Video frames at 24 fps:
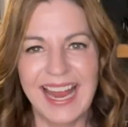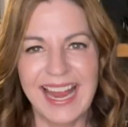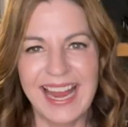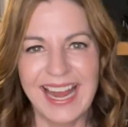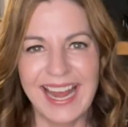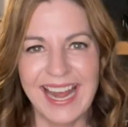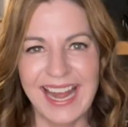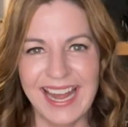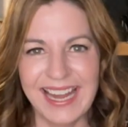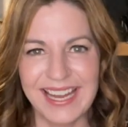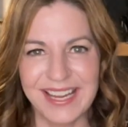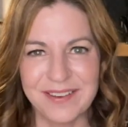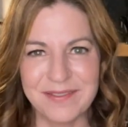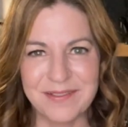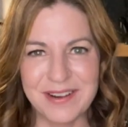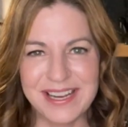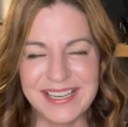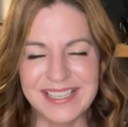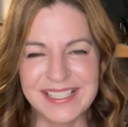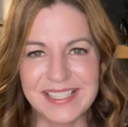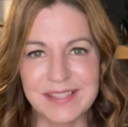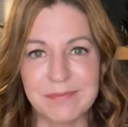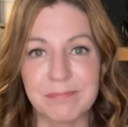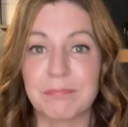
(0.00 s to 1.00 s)

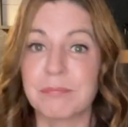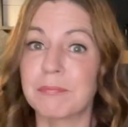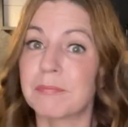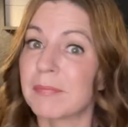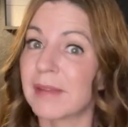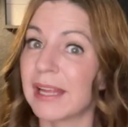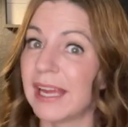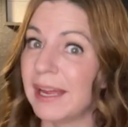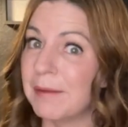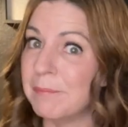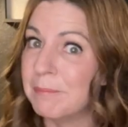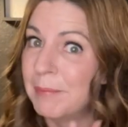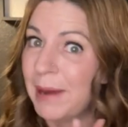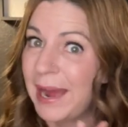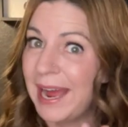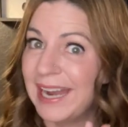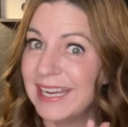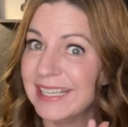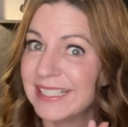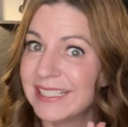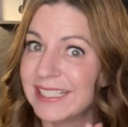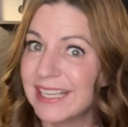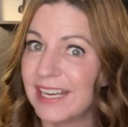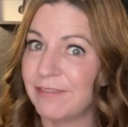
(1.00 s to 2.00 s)
Anyways,
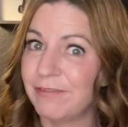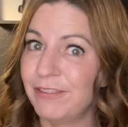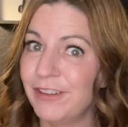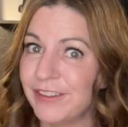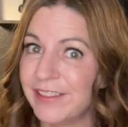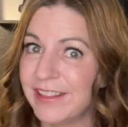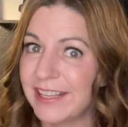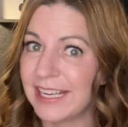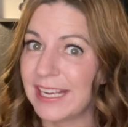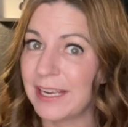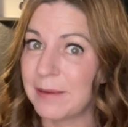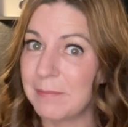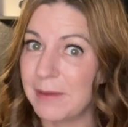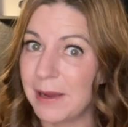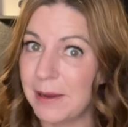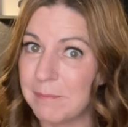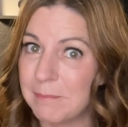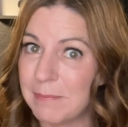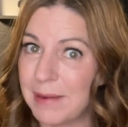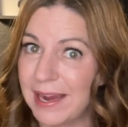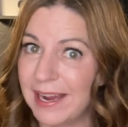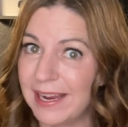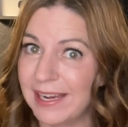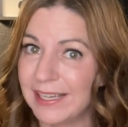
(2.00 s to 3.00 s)
but if you're thinking about
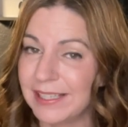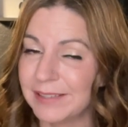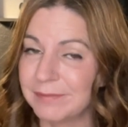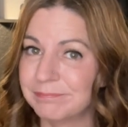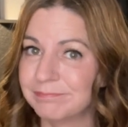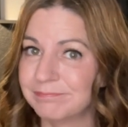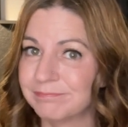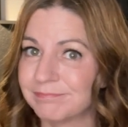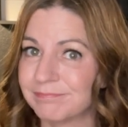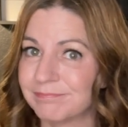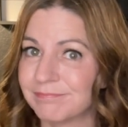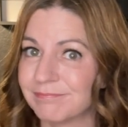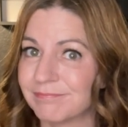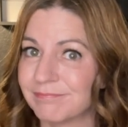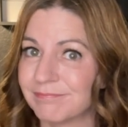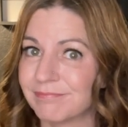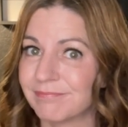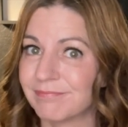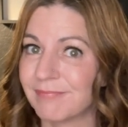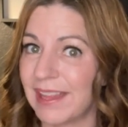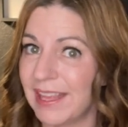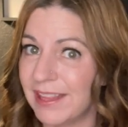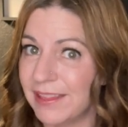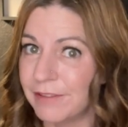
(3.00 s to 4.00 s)
buying
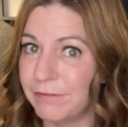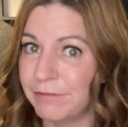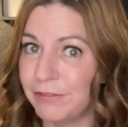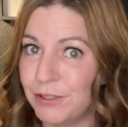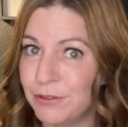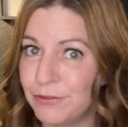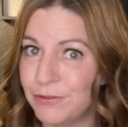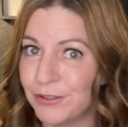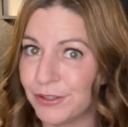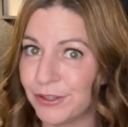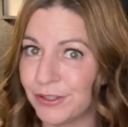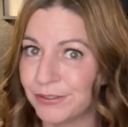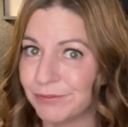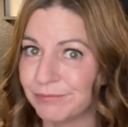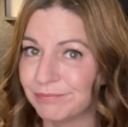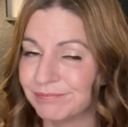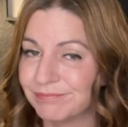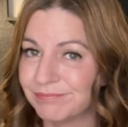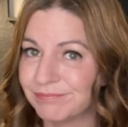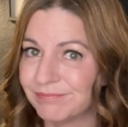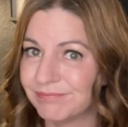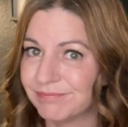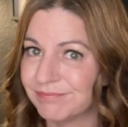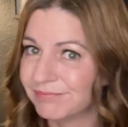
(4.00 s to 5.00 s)
in the future,
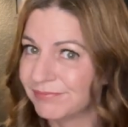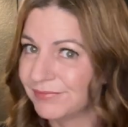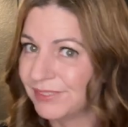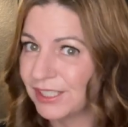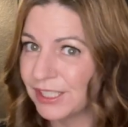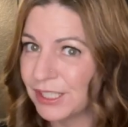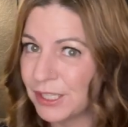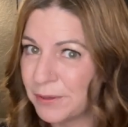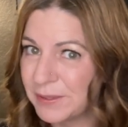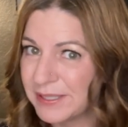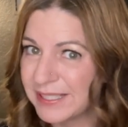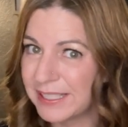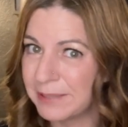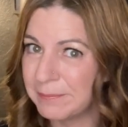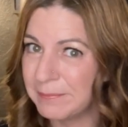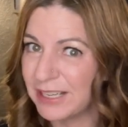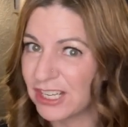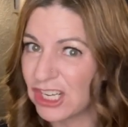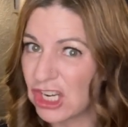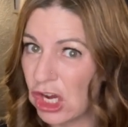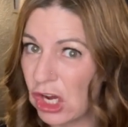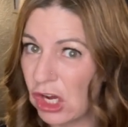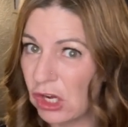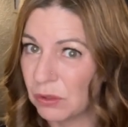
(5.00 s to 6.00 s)
you can always give me a
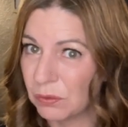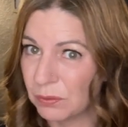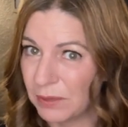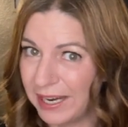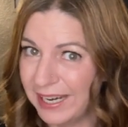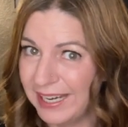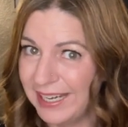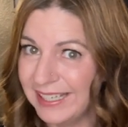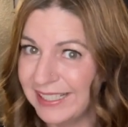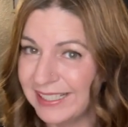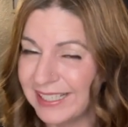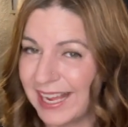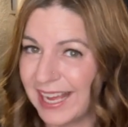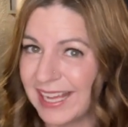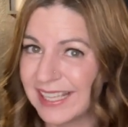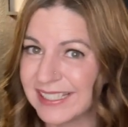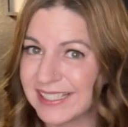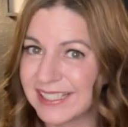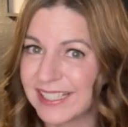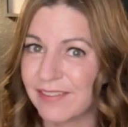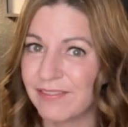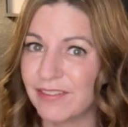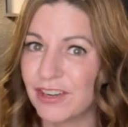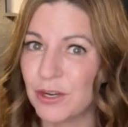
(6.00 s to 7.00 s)
call, right? At
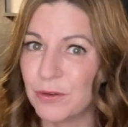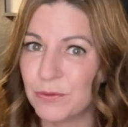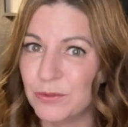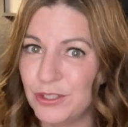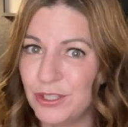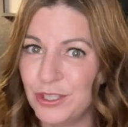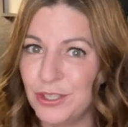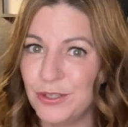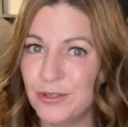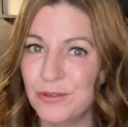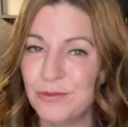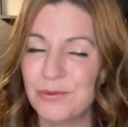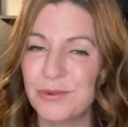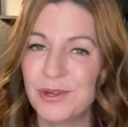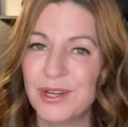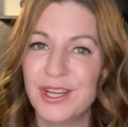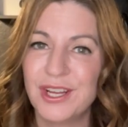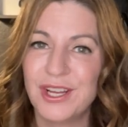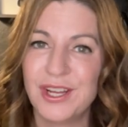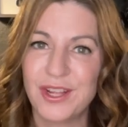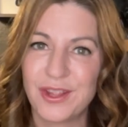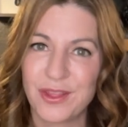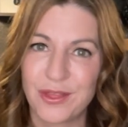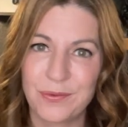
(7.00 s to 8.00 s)
seven oh two,
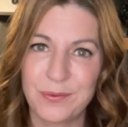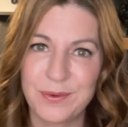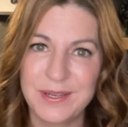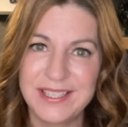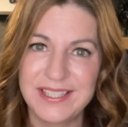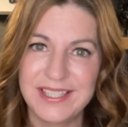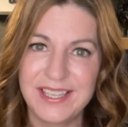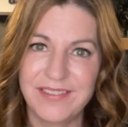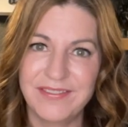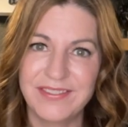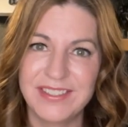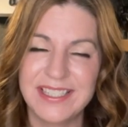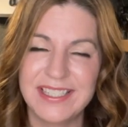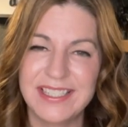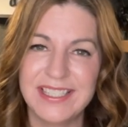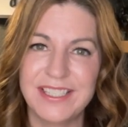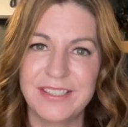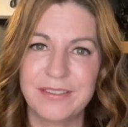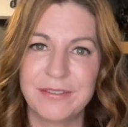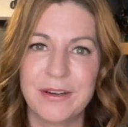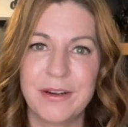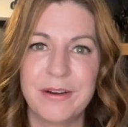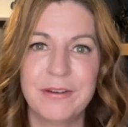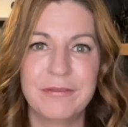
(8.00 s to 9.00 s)
three seven
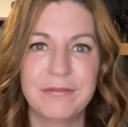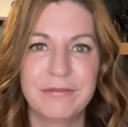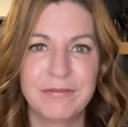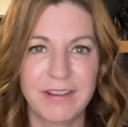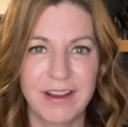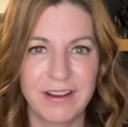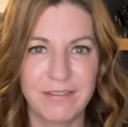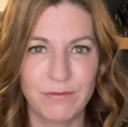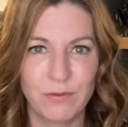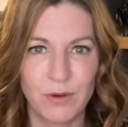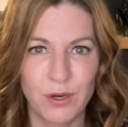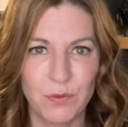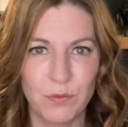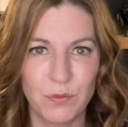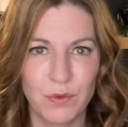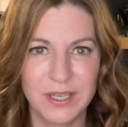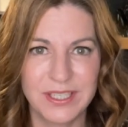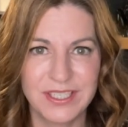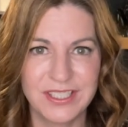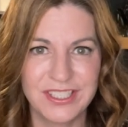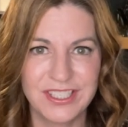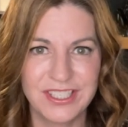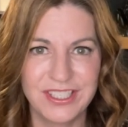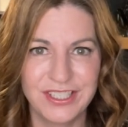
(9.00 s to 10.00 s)
zero, five one
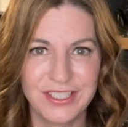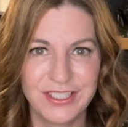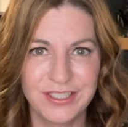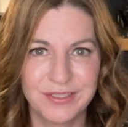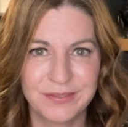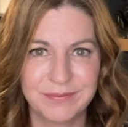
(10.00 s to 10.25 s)
one two.